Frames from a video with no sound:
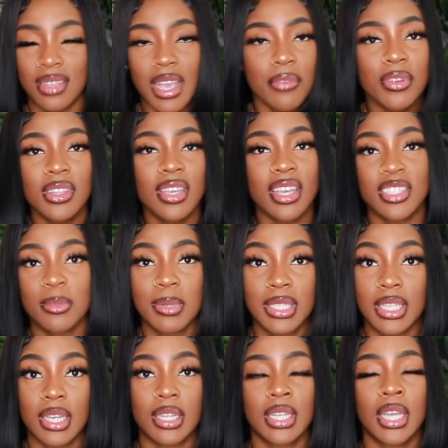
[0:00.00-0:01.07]
everything has been
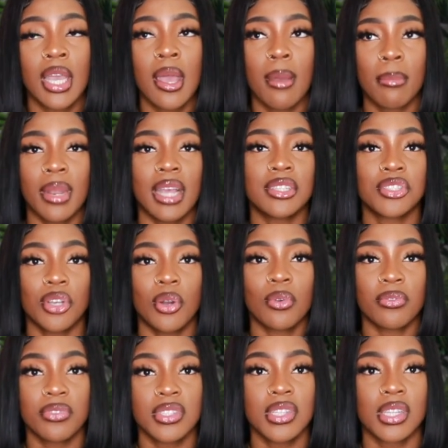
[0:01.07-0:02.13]
done, but I
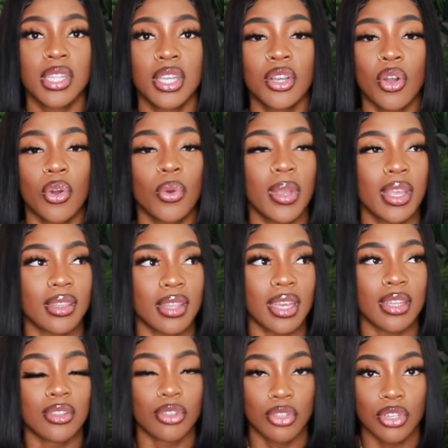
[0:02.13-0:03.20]
don't physically go and
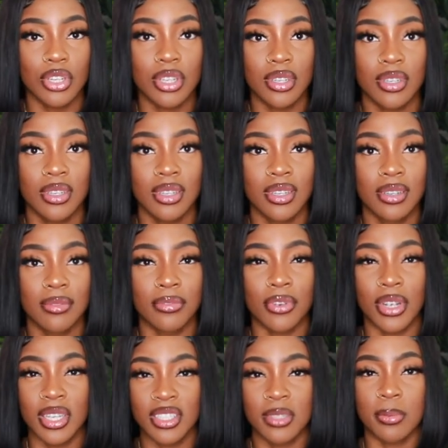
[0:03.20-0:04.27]
like look
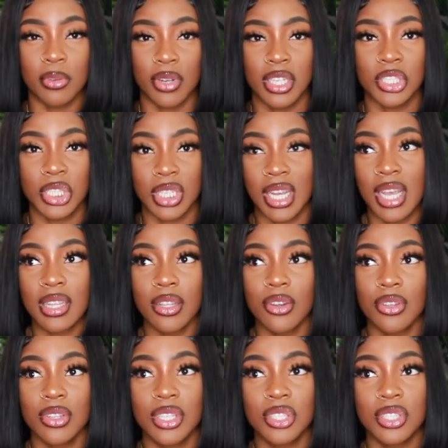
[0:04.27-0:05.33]
for inspiration. I
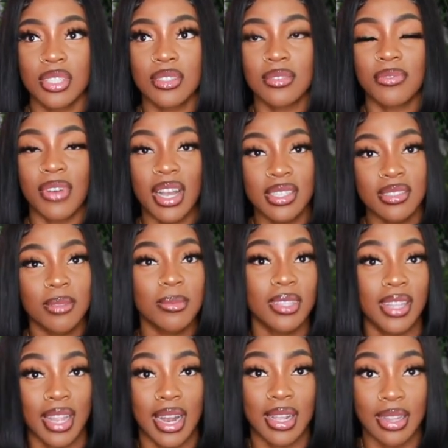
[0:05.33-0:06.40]
literally just find something
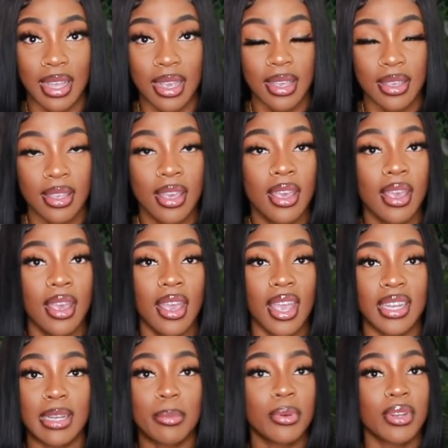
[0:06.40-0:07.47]
that I like
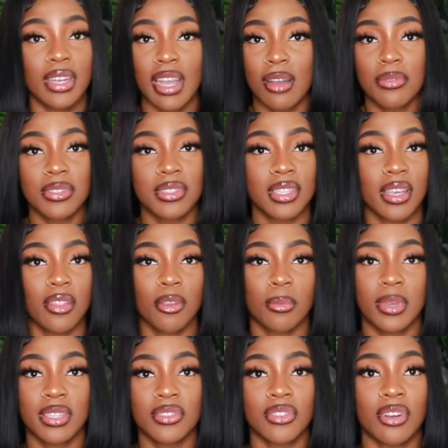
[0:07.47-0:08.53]
and I put an outfit together
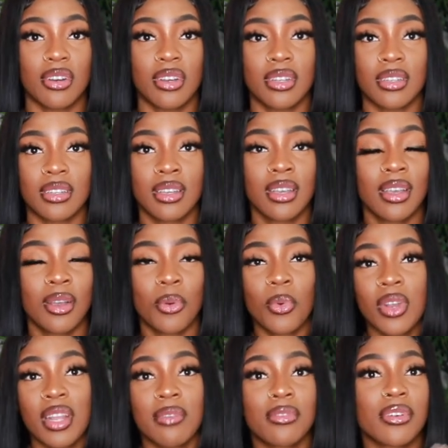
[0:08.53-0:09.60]
based on
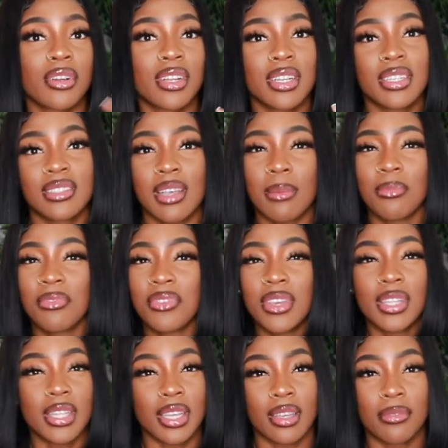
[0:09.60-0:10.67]
whatever it is I'm
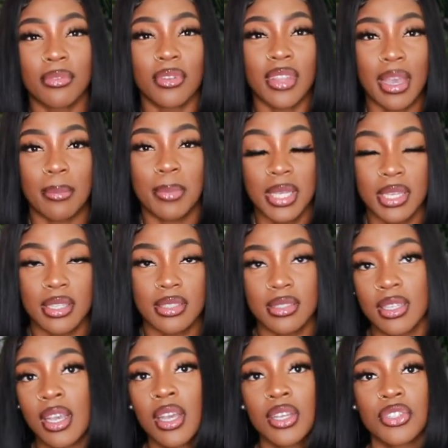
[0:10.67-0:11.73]
feeling for that
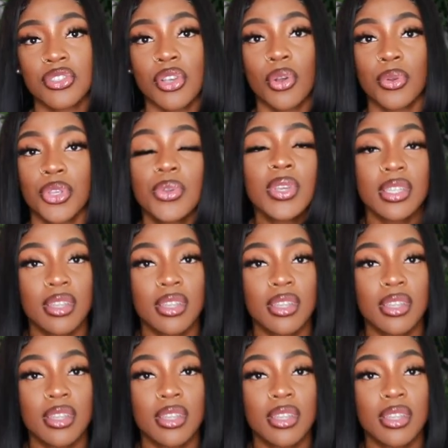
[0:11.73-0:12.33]
piece. So you can